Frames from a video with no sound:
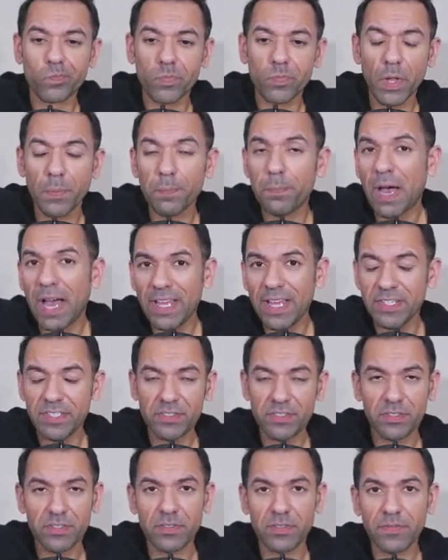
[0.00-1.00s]

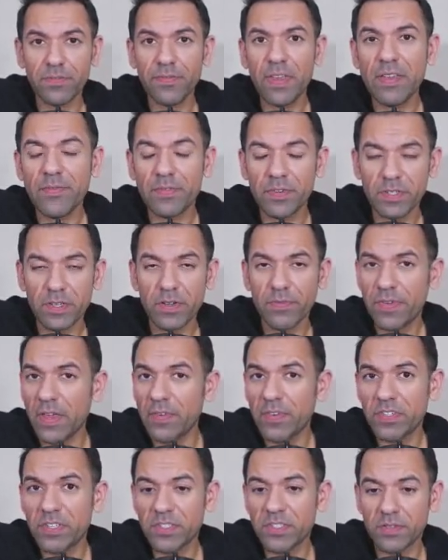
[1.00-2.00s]
Biased,
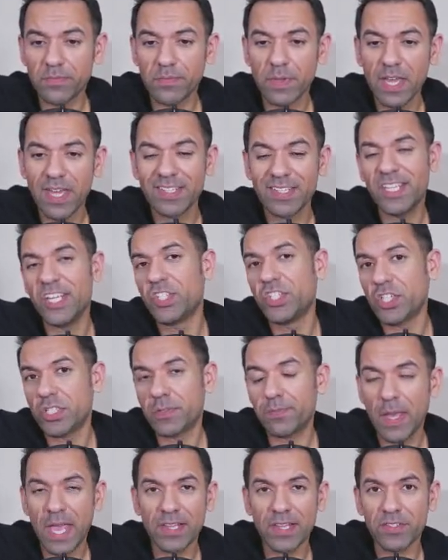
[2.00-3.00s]
favoritism, teachers'
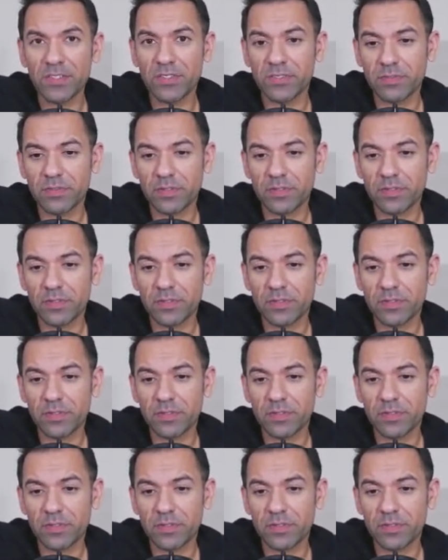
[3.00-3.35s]
pets.